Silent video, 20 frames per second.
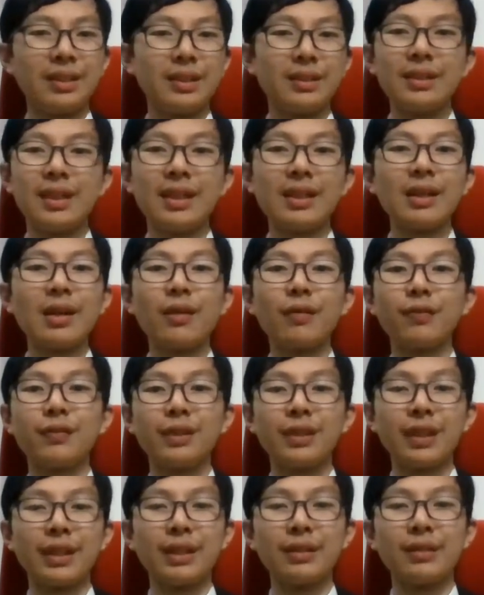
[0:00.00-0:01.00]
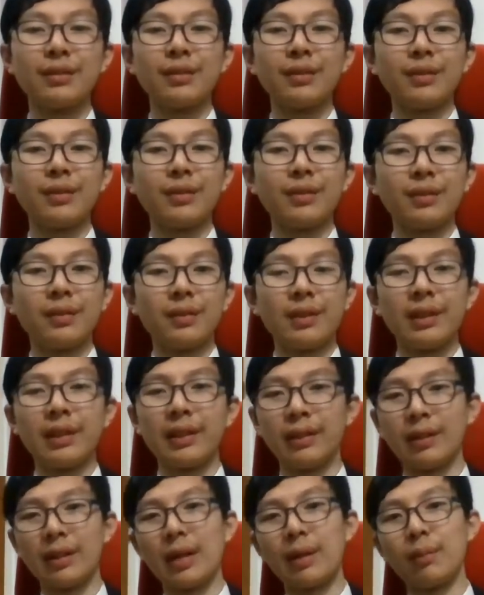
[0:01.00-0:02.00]
10 out of 10.
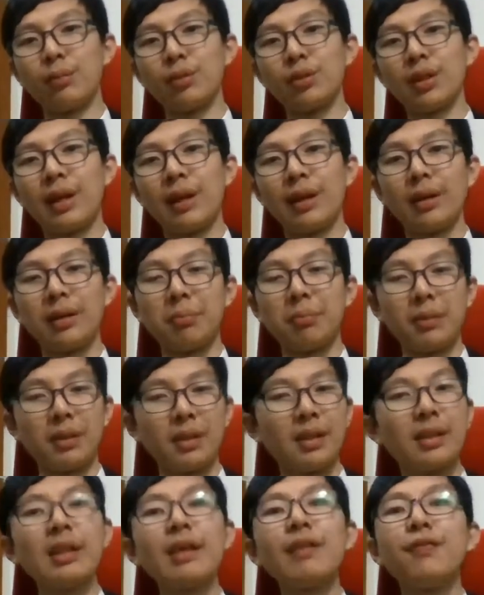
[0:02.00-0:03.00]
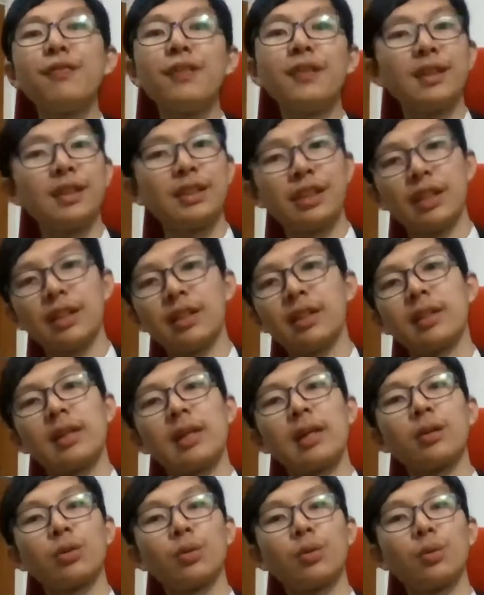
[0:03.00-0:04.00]
And uh, would I recommend it? Definitely check it out.